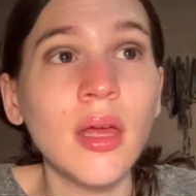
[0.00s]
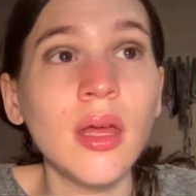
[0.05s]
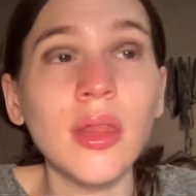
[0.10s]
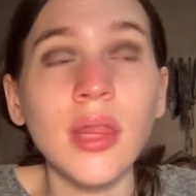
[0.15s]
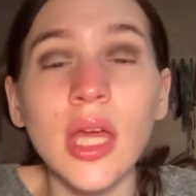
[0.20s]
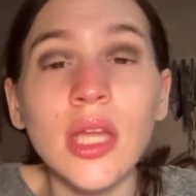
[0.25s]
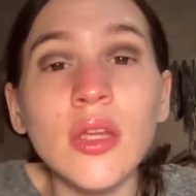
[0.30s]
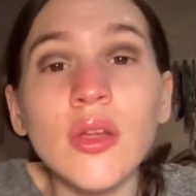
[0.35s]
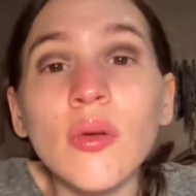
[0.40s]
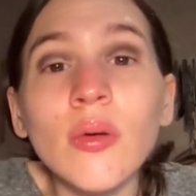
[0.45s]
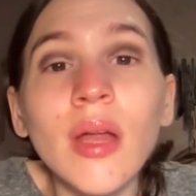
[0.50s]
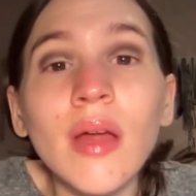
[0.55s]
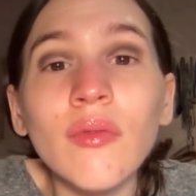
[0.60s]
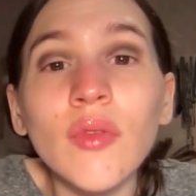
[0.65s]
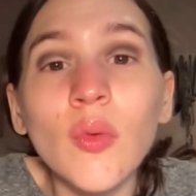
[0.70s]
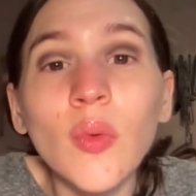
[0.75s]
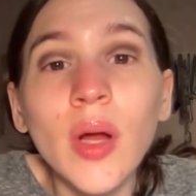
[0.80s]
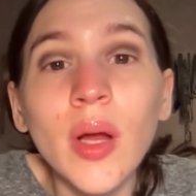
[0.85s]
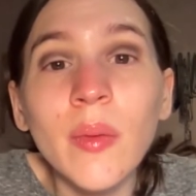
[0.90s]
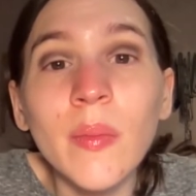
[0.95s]
Then you don't have to
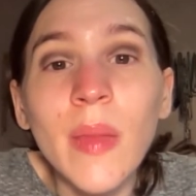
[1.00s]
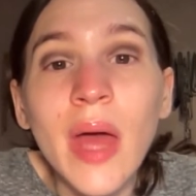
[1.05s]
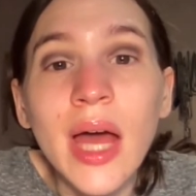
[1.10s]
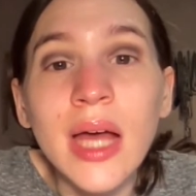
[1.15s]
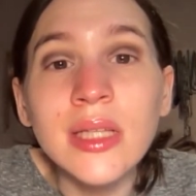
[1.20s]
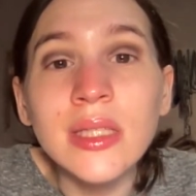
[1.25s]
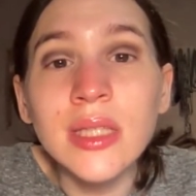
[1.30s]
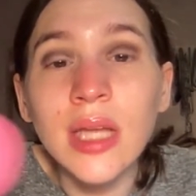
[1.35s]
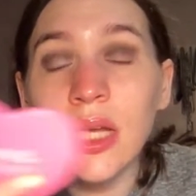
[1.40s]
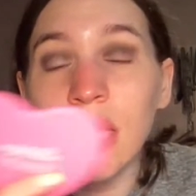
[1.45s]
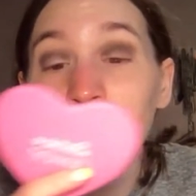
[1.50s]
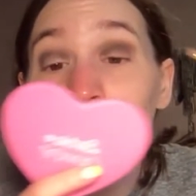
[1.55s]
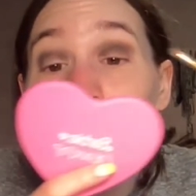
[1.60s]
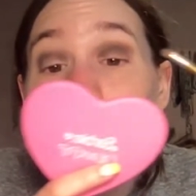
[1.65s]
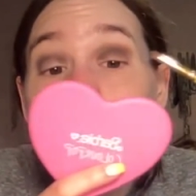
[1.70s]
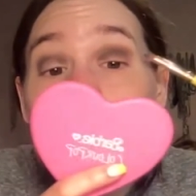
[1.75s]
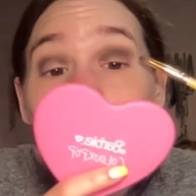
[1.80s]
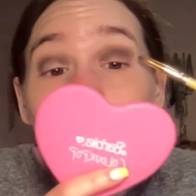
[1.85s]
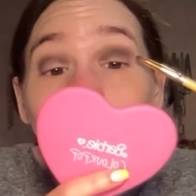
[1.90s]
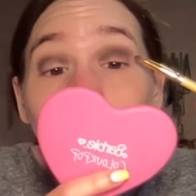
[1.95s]
wear a mask
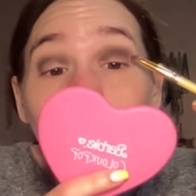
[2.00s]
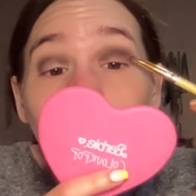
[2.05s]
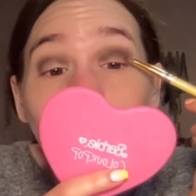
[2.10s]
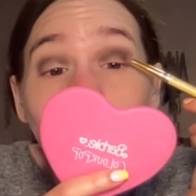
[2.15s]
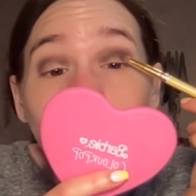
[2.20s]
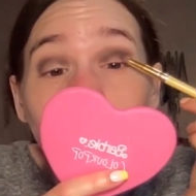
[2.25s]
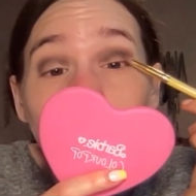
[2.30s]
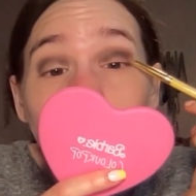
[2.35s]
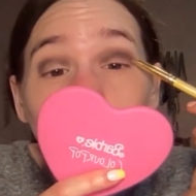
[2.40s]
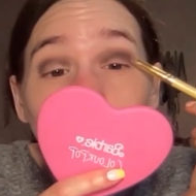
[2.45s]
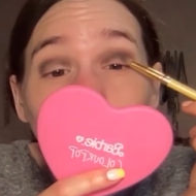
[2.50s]
anymore. Like, I don't